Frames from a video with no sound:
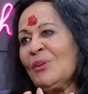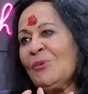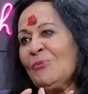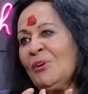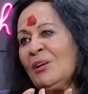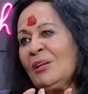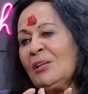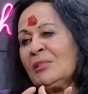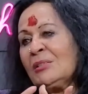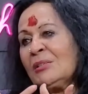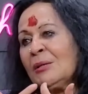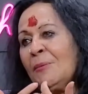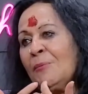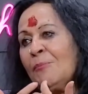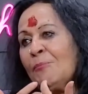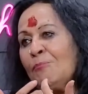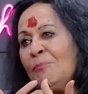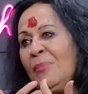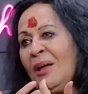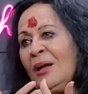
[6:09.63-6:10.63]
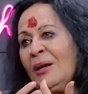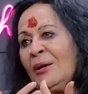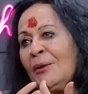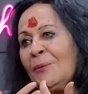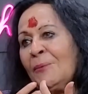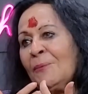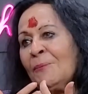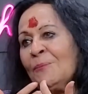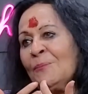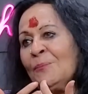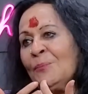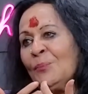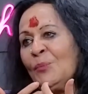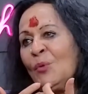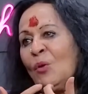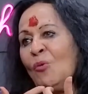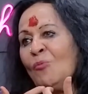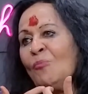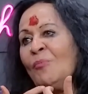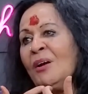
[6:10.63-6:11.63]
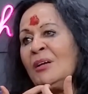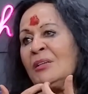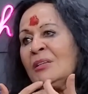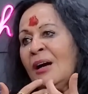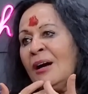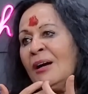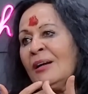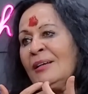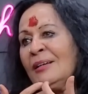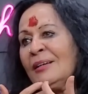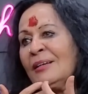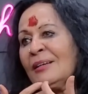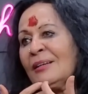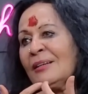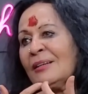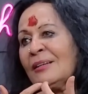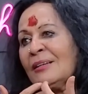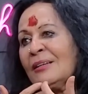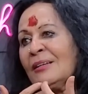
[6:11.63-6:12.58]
Whereas the bed of my darling